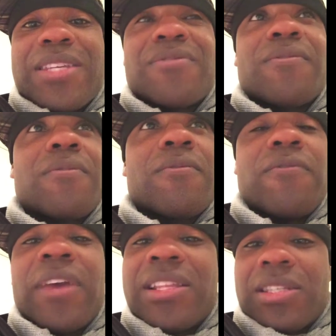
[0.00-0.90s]
just
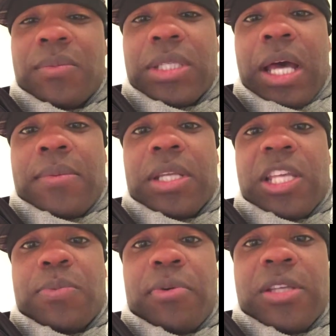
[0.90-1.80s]
vent sometimes
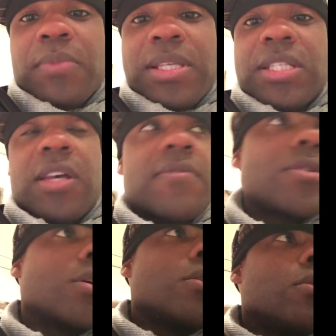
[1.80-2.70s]
and express myself,
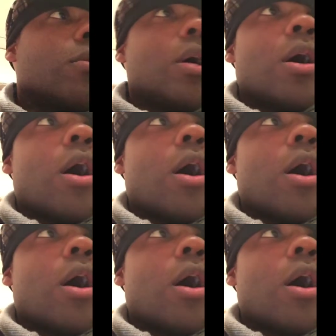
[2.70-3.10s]
so